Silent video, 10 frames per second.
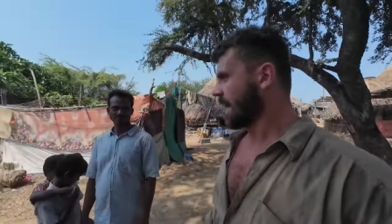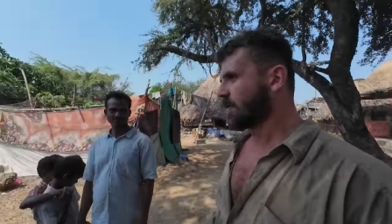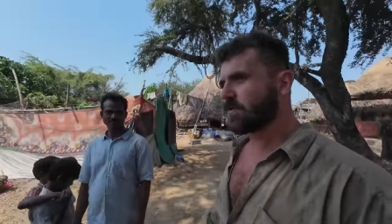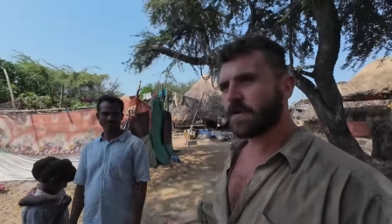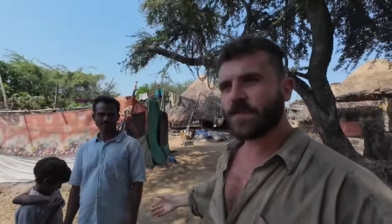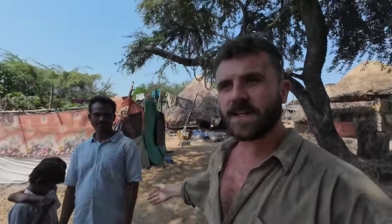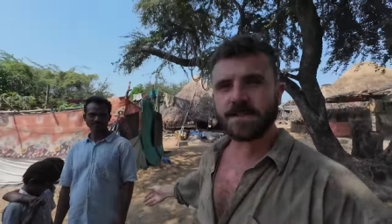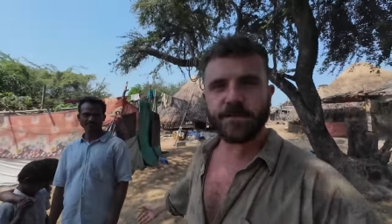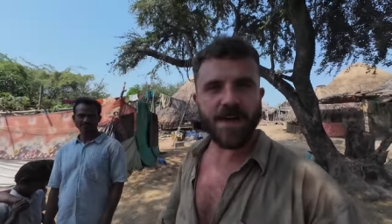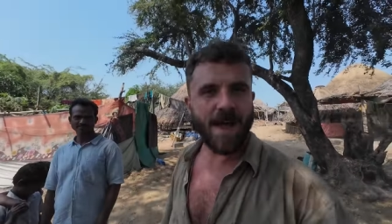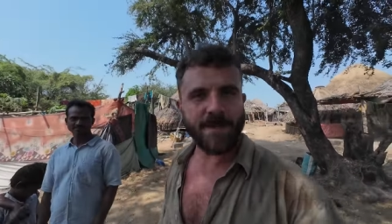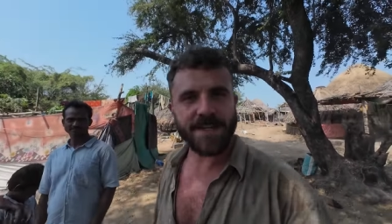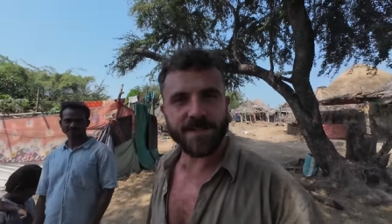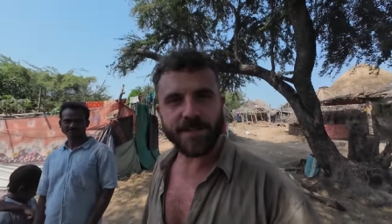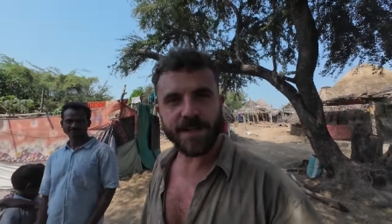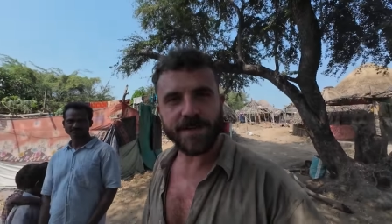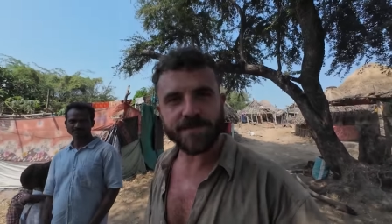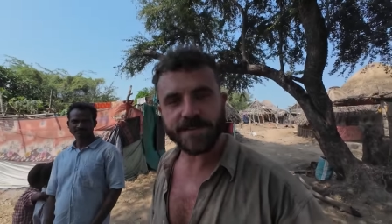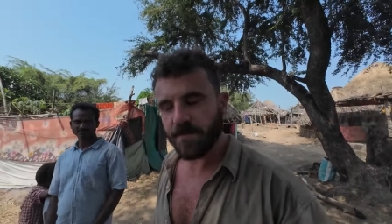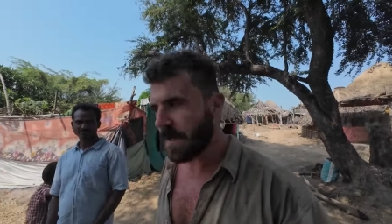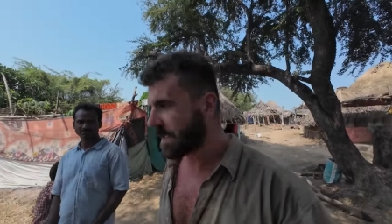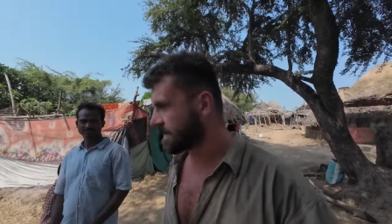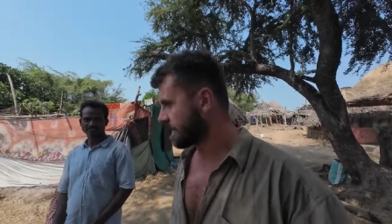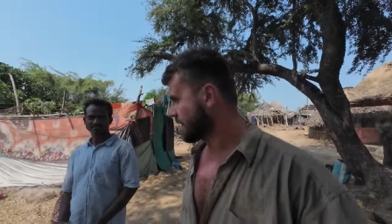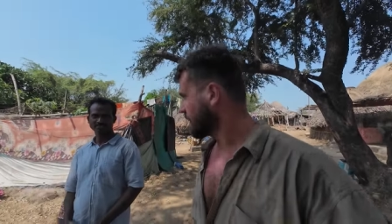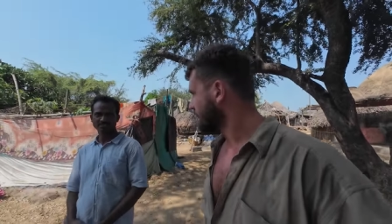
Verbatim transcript: And all your friends and family live here. It's amazing.